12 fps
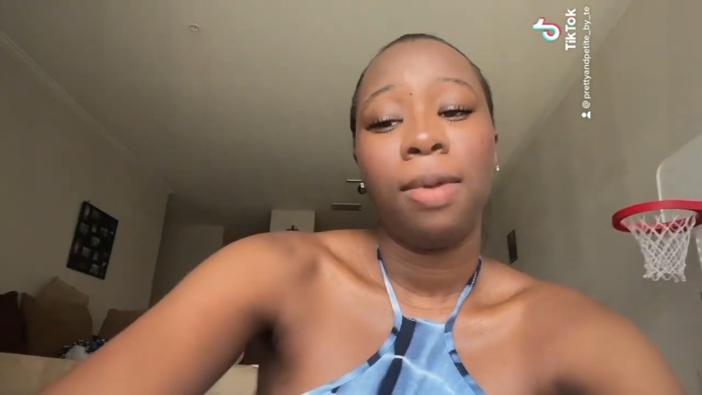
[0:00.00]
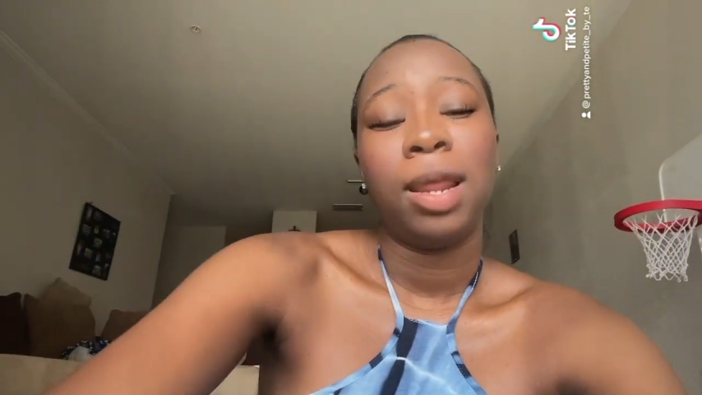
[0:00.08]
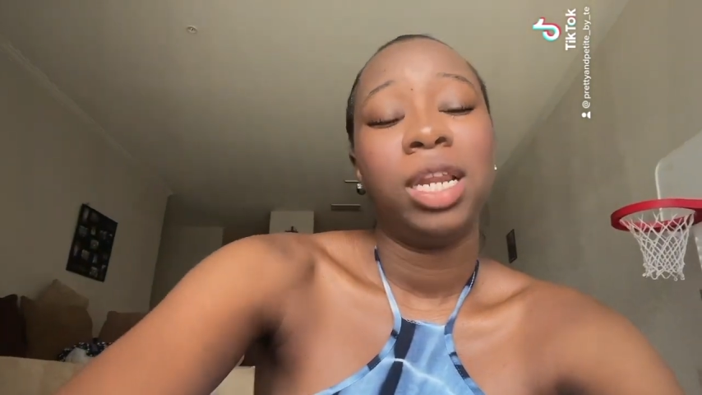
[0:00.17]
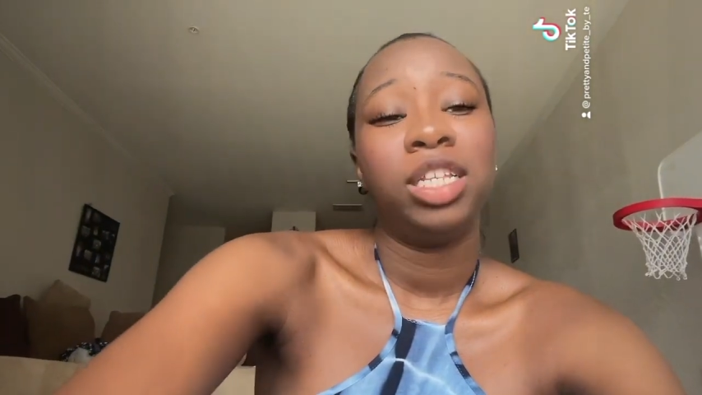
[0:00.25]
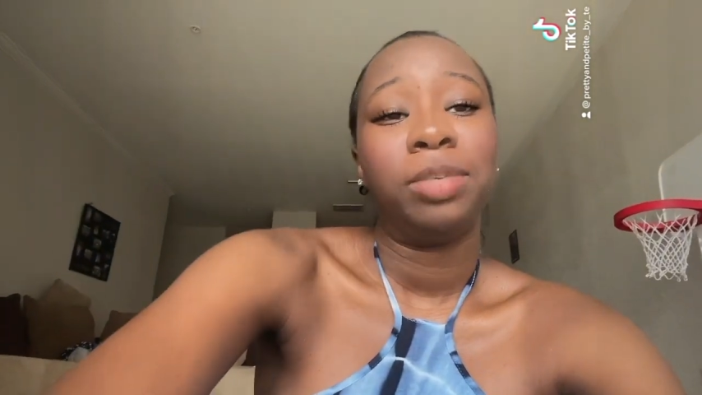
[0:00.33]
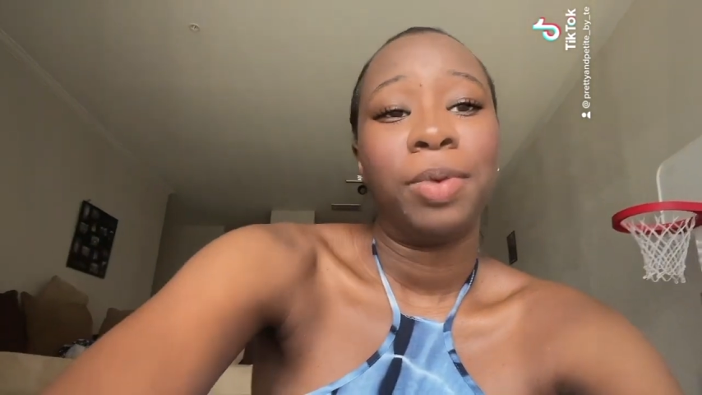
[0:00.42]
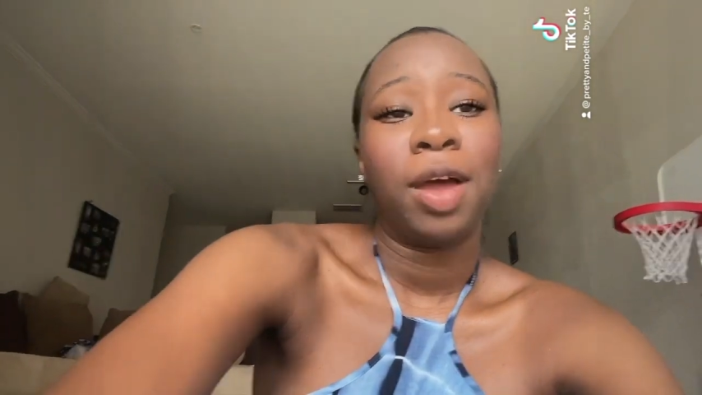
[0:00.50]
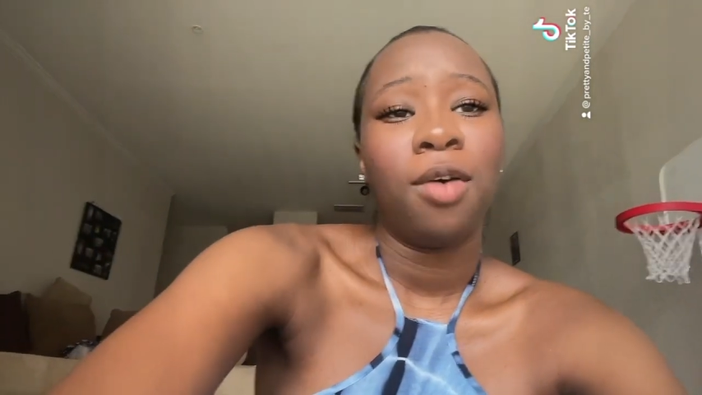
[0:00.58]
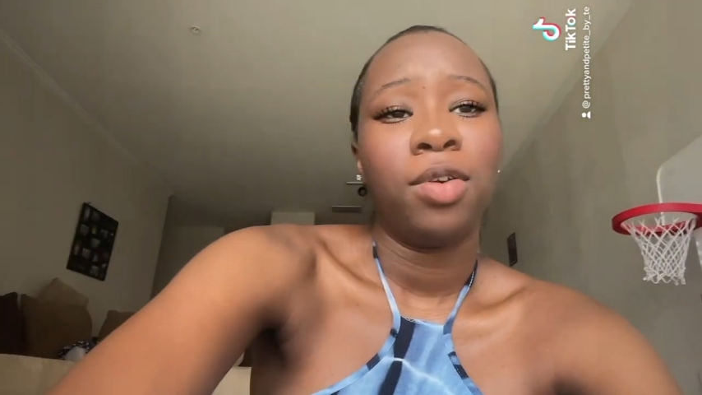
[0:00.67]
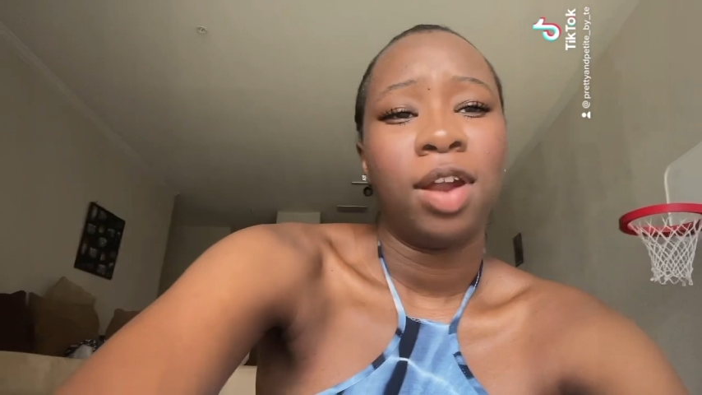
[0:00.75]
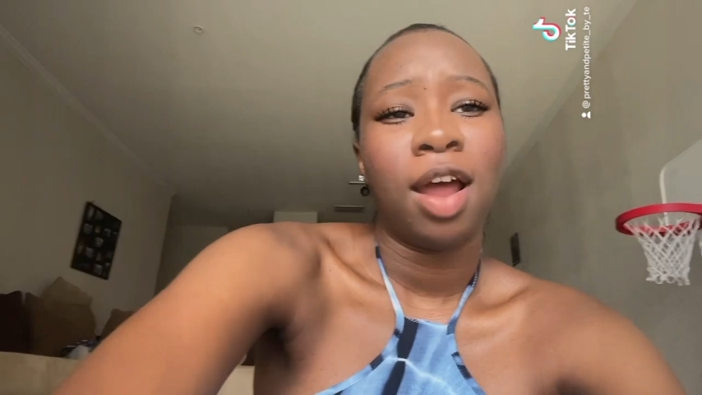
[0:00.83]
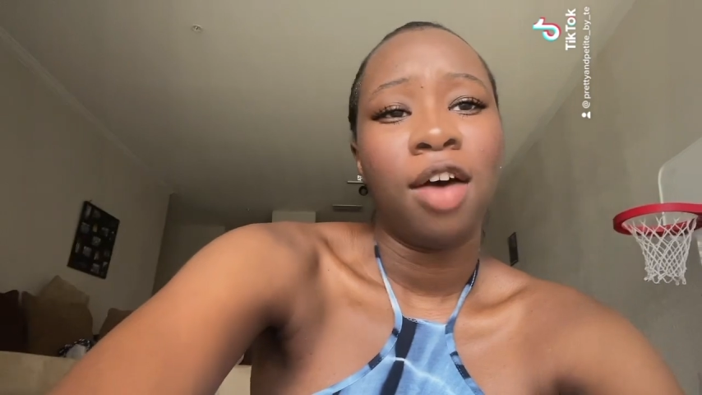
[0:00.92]
and it's been
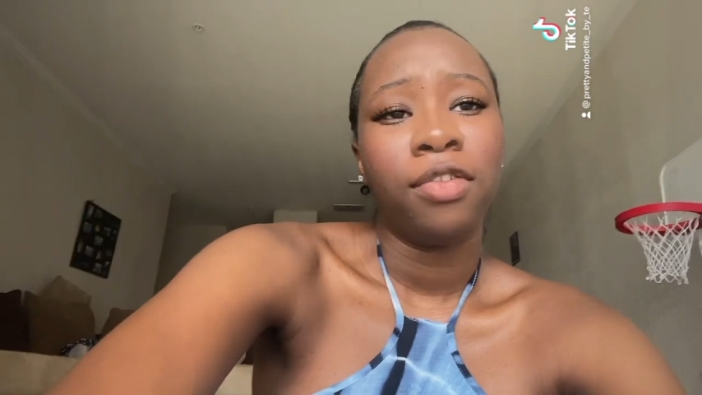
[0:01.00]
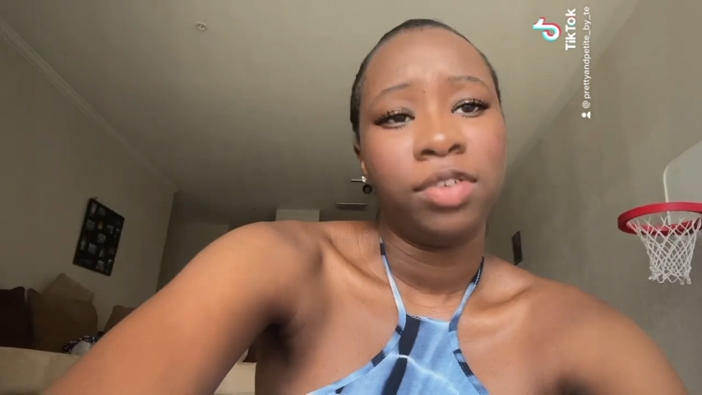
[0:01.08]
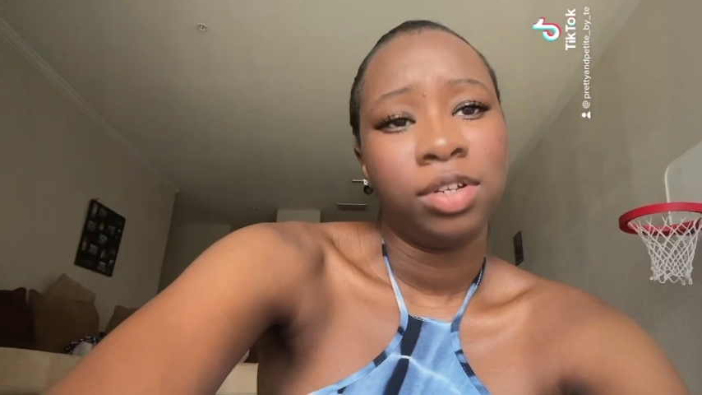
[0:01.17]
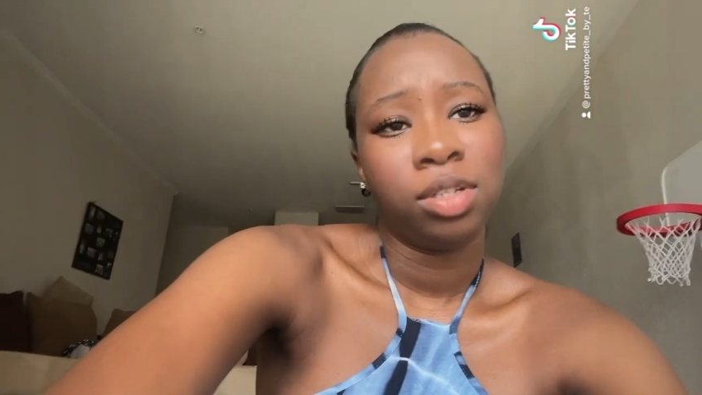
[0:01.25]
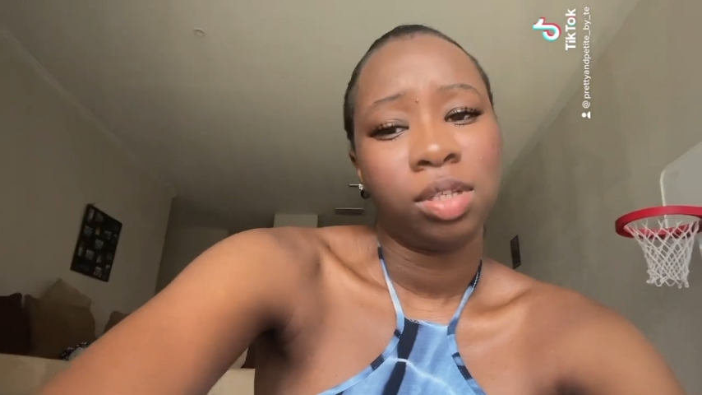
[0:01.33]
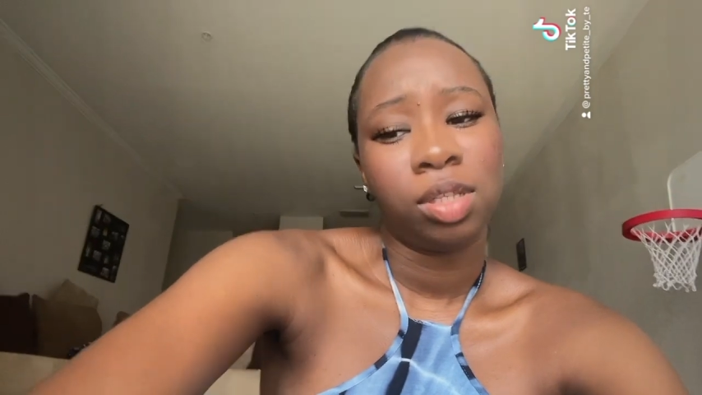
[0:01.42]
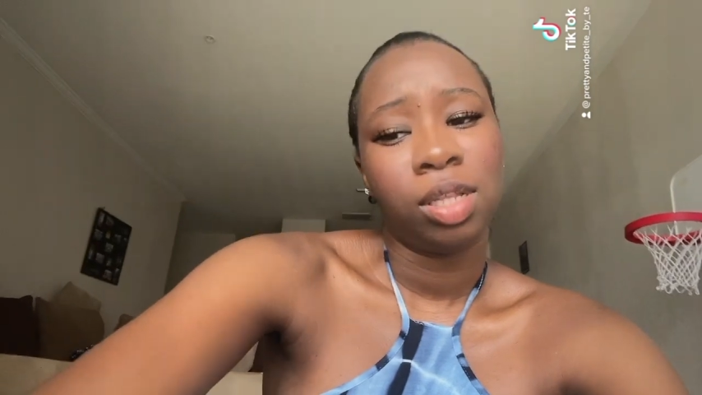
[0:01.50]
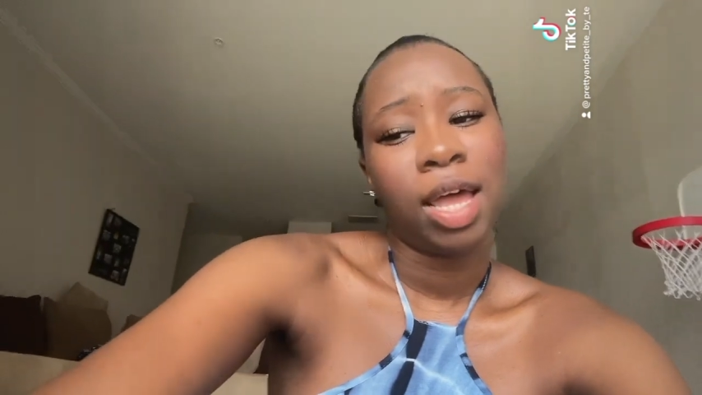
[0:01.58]
on and off because